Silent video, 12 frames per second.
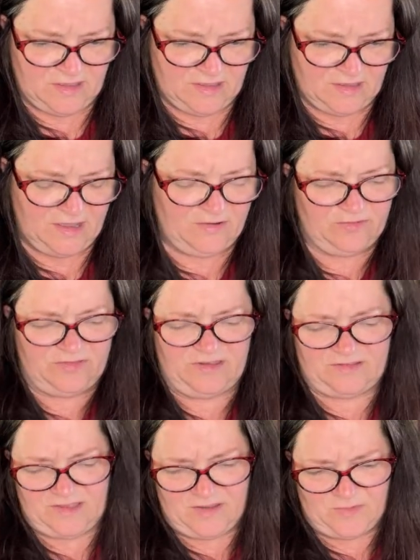I don't
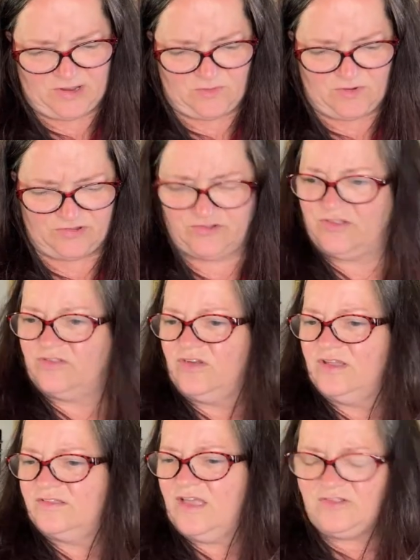dictate my questions
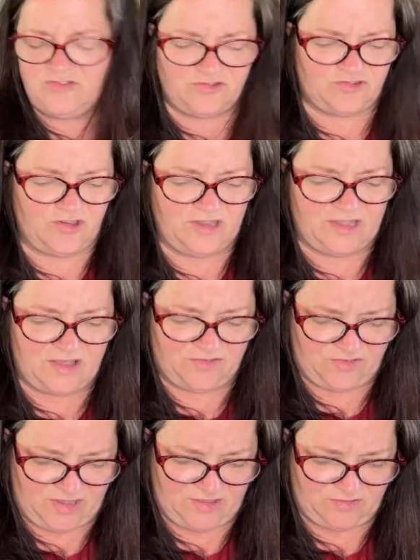on it. Did I just show you guys
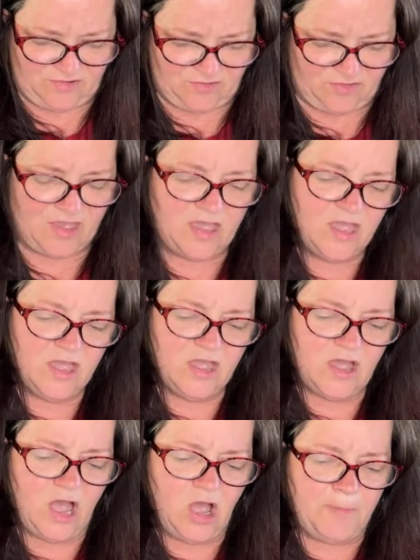the answers?
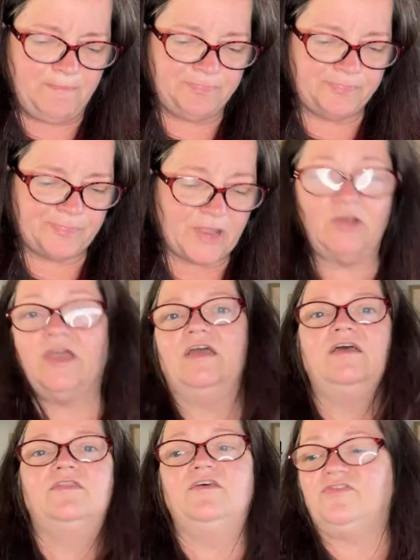
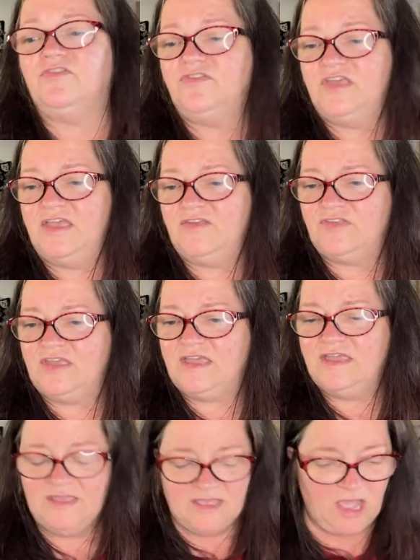Okay, this is easy.
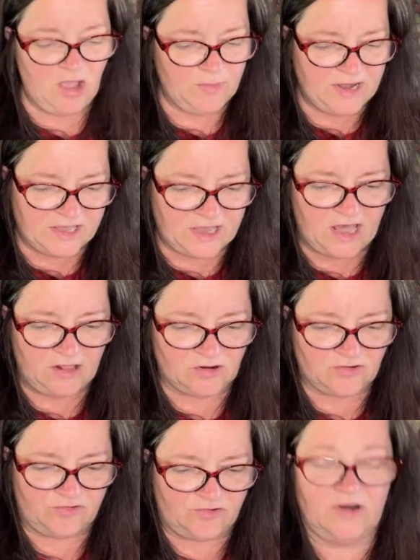How many
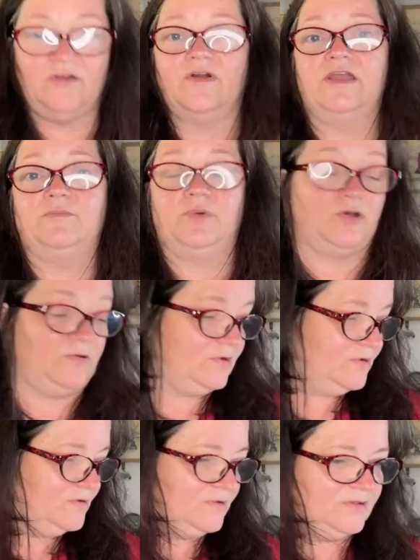colors are in a rainbow?
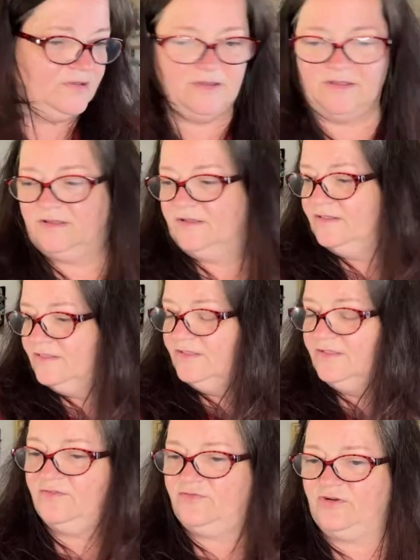
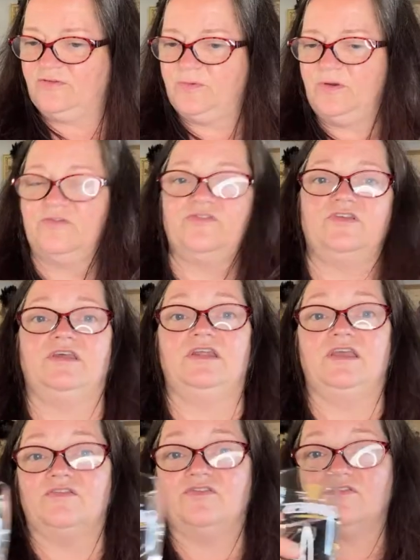First person that
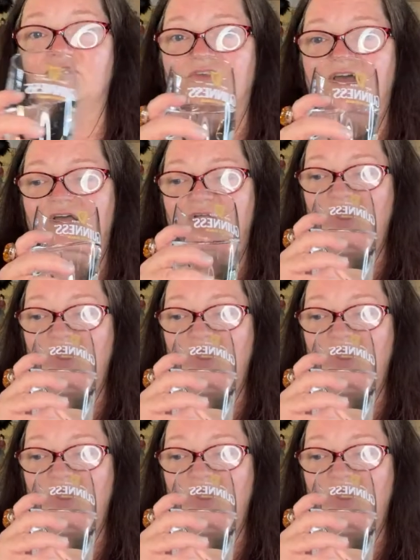answers that.